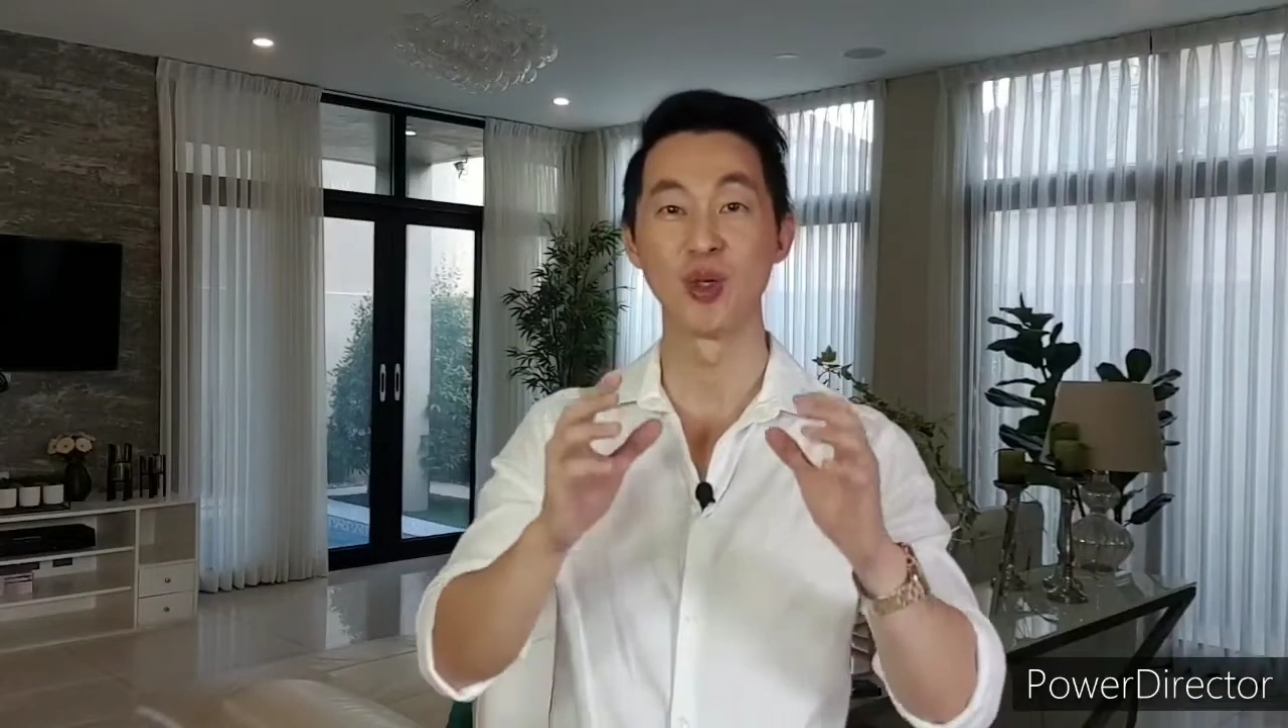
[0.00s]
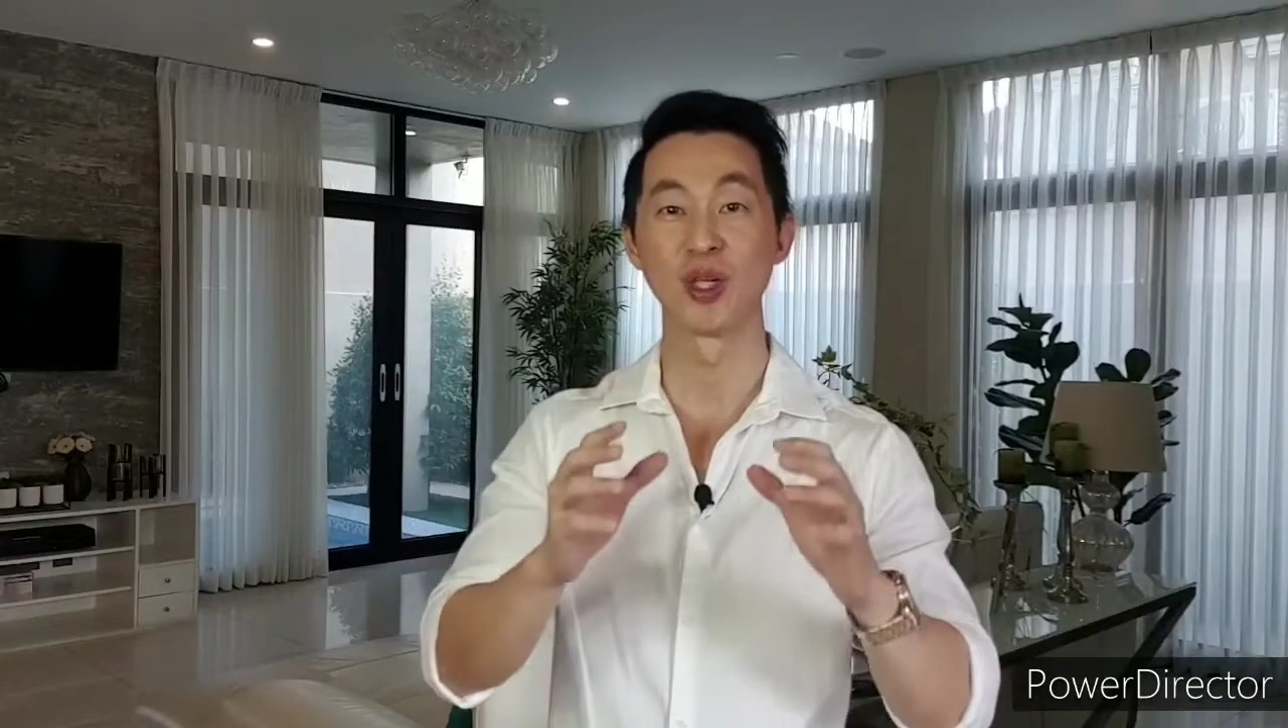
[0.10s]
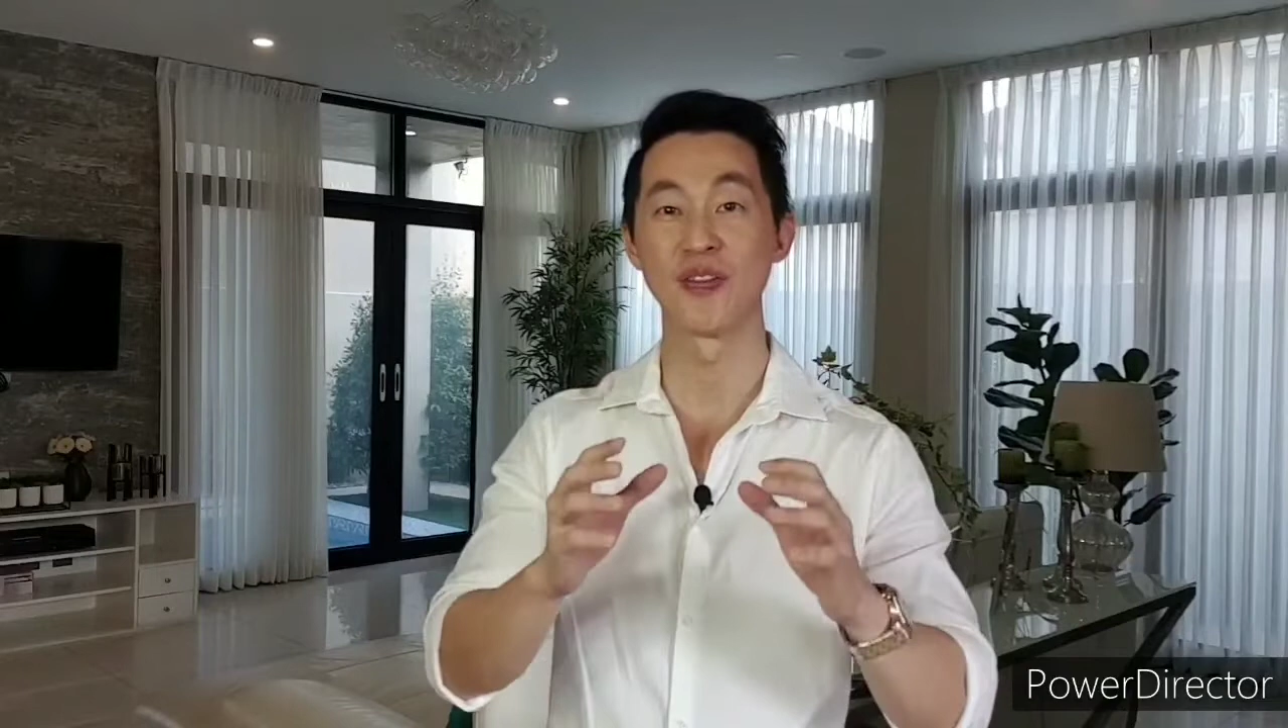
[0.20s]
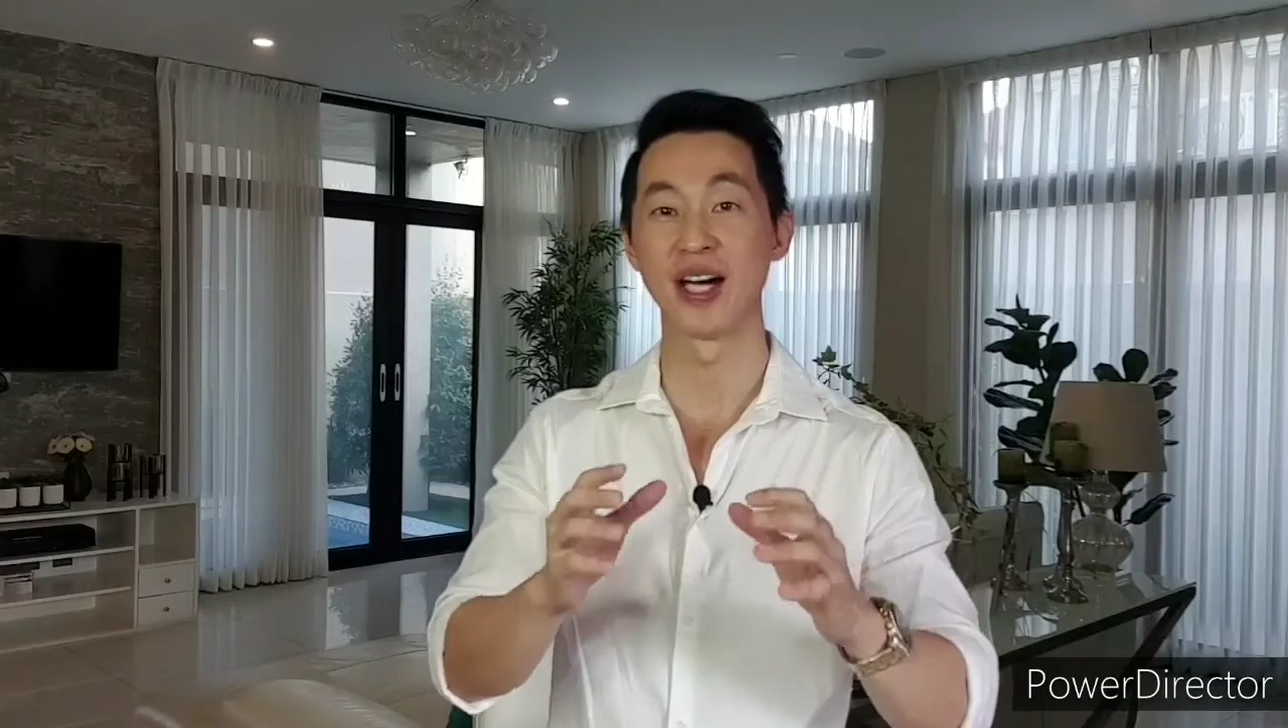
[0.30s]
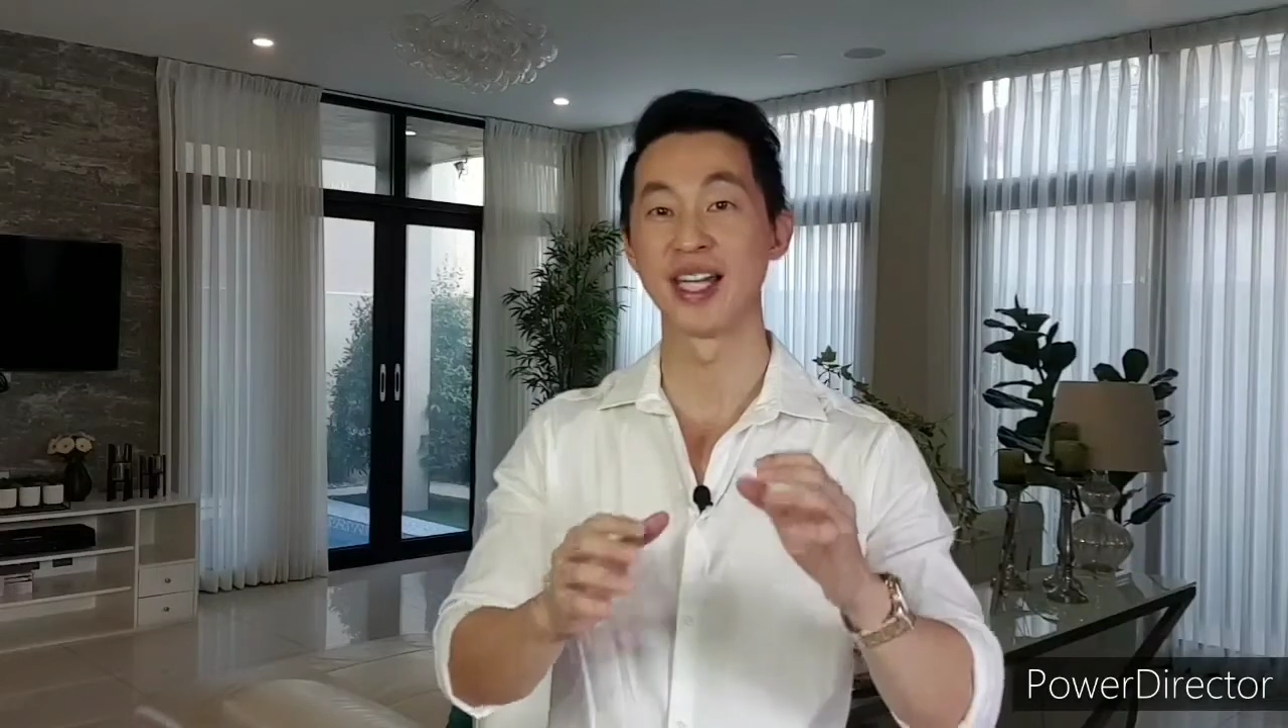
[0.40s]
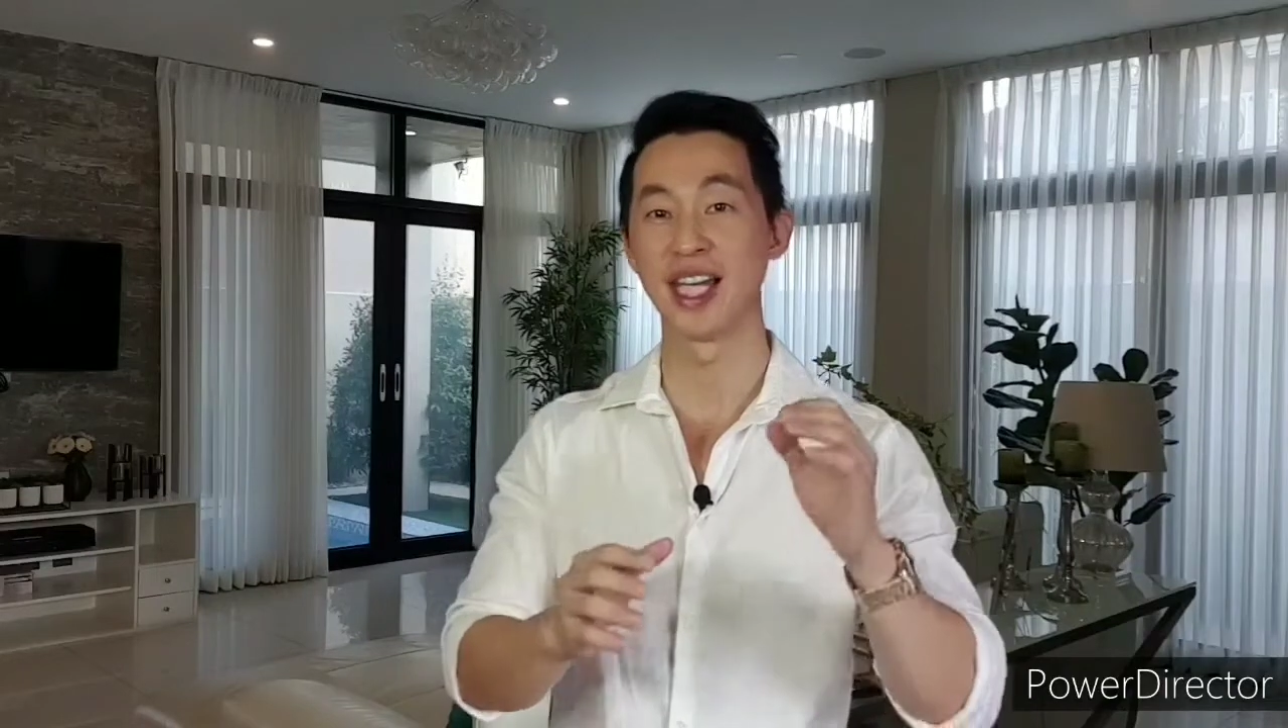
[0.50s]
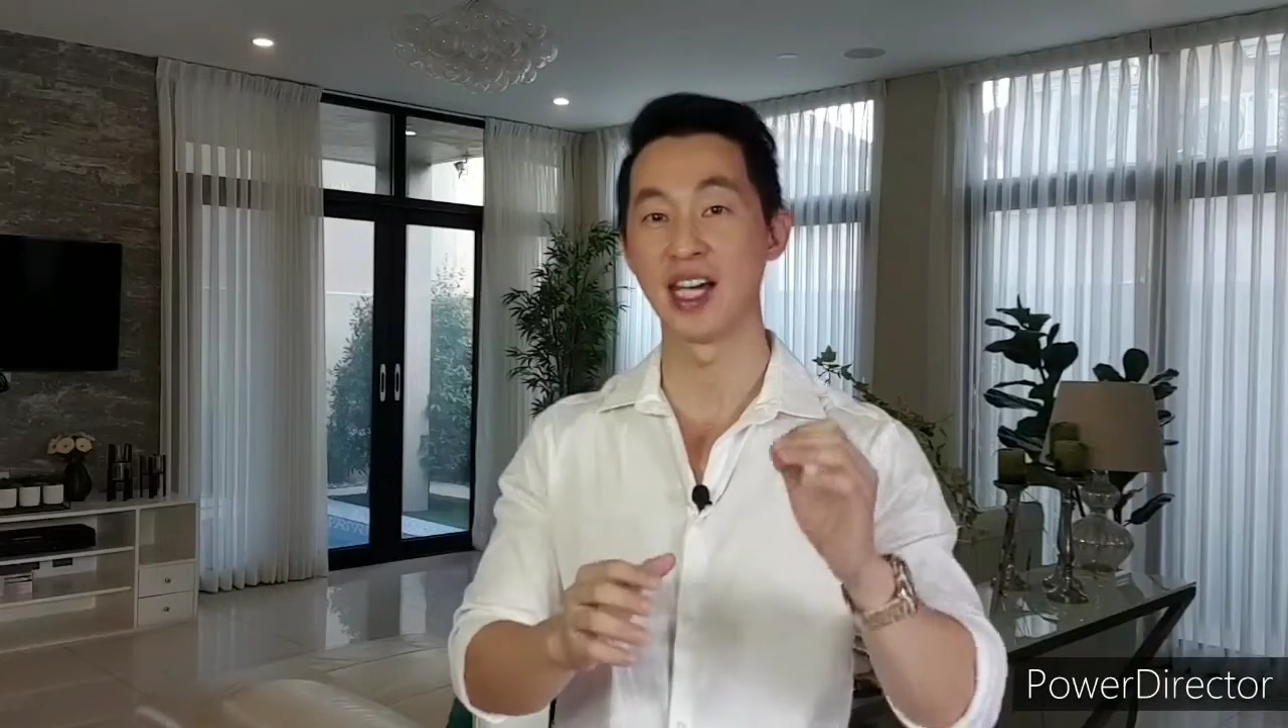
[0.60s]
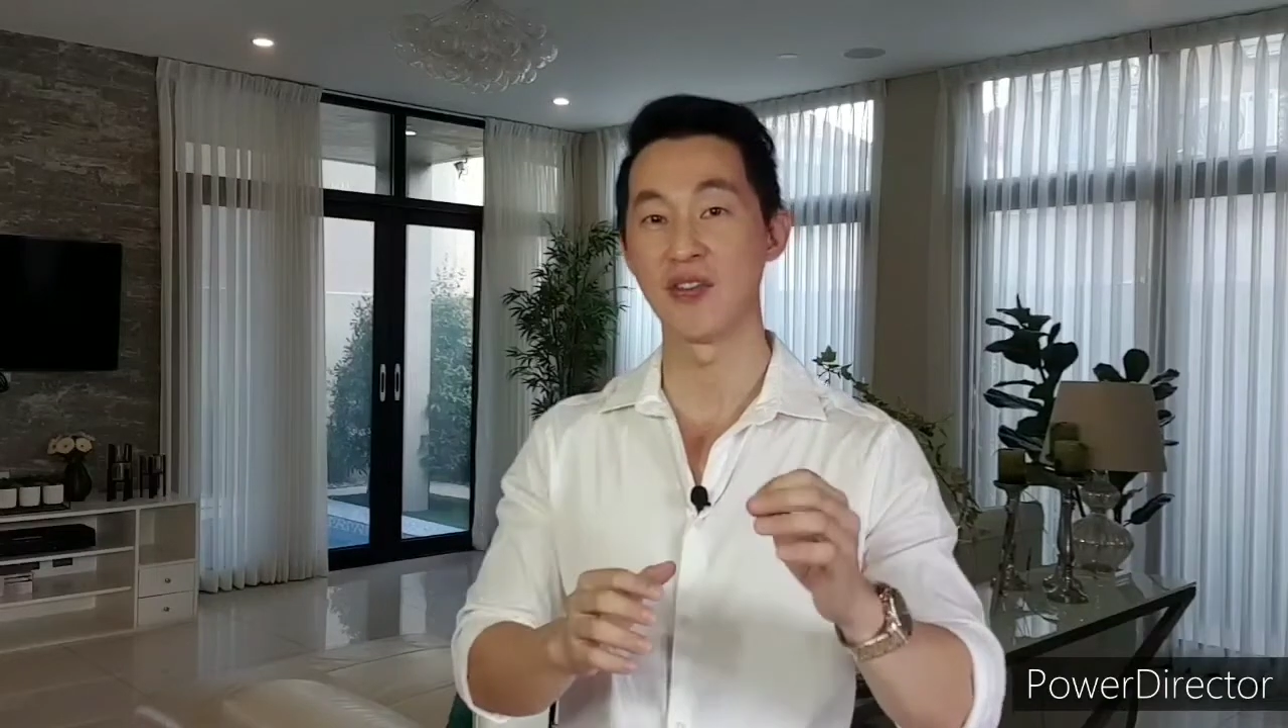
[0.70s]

be notified